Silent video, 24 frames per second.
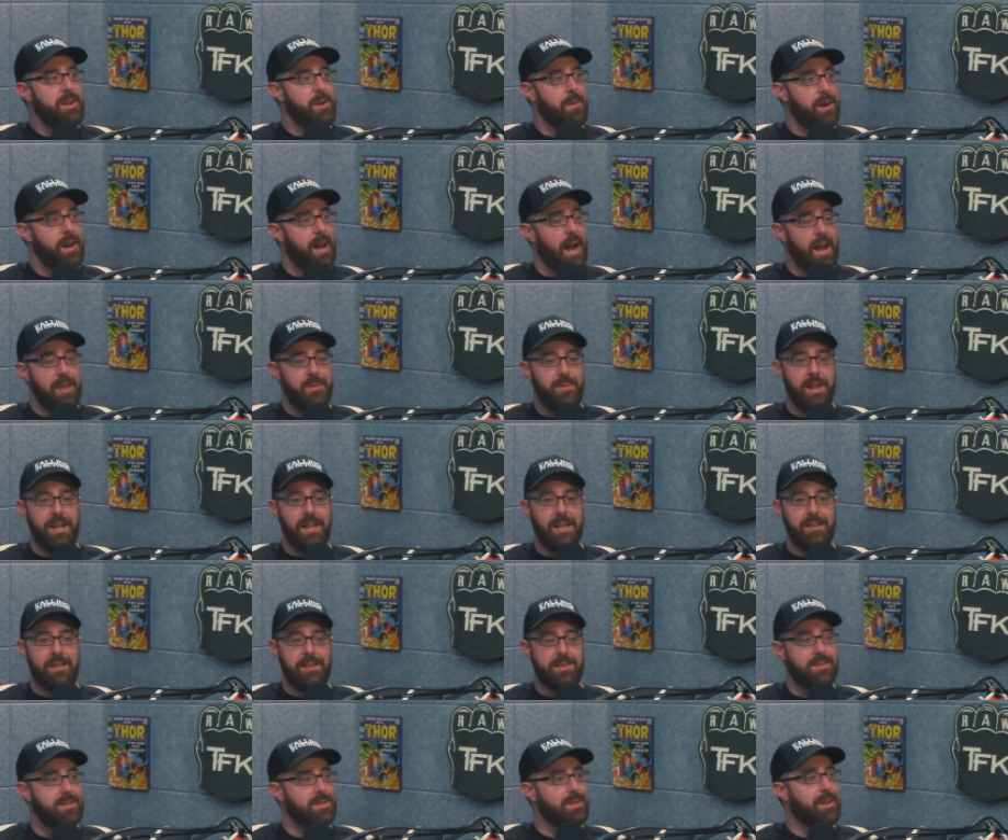you know what? I think
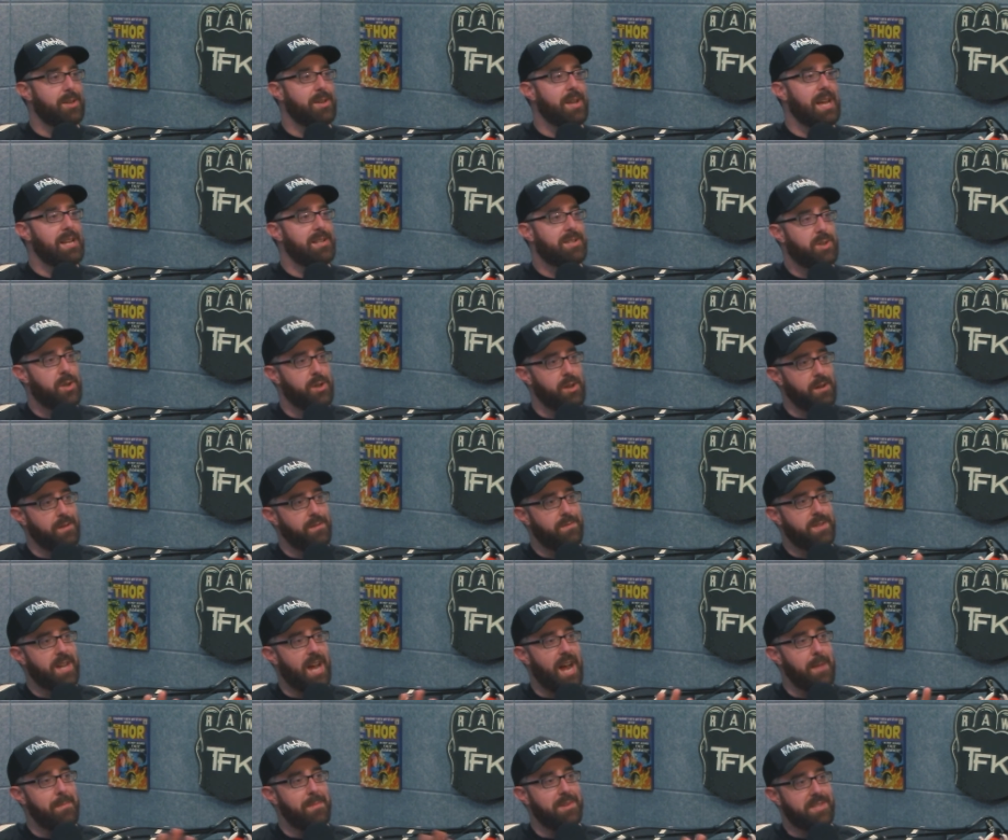that this is a, as good of
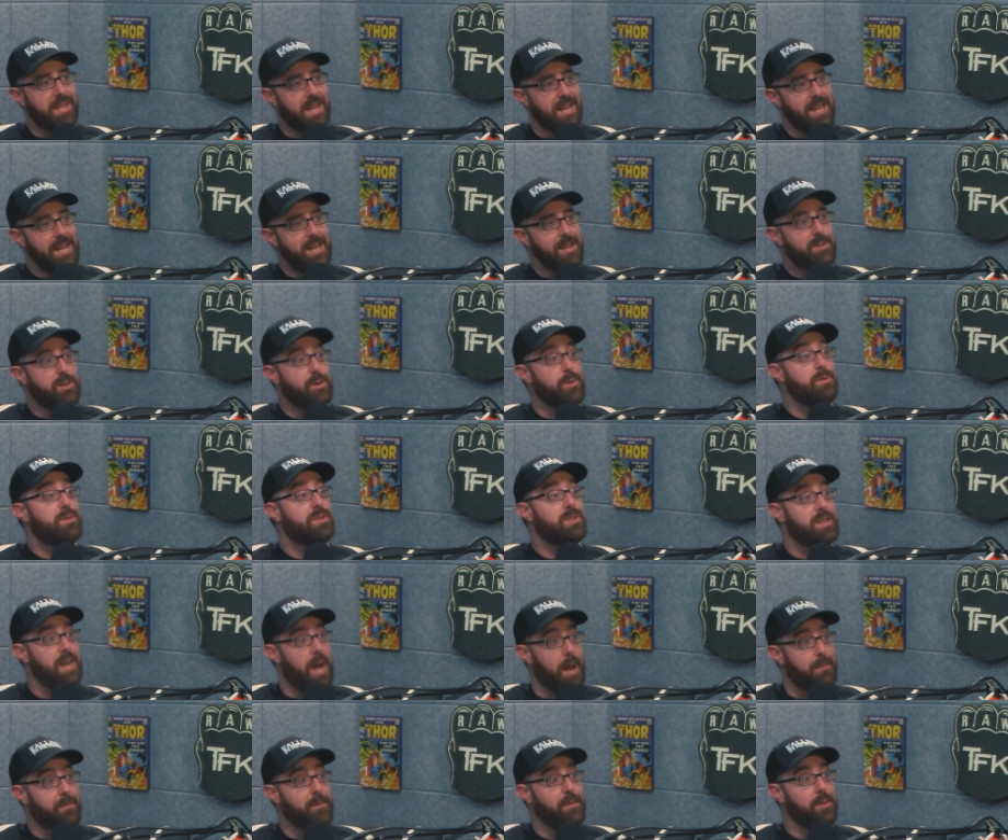time as any to
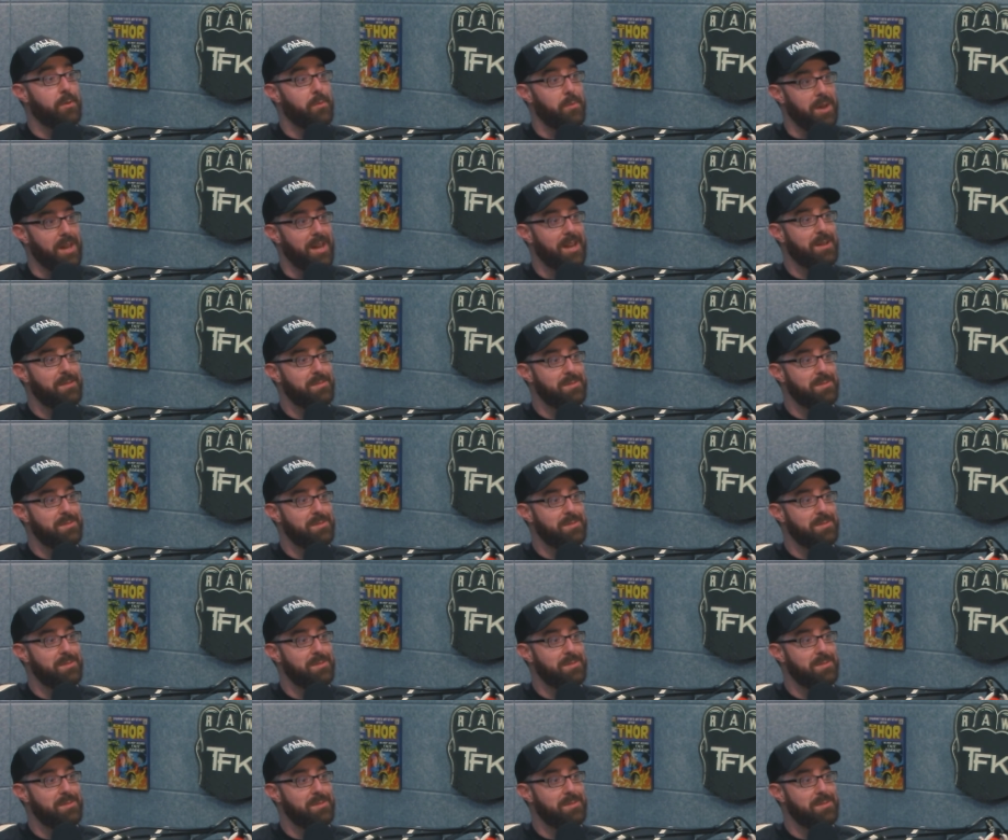stop for the week.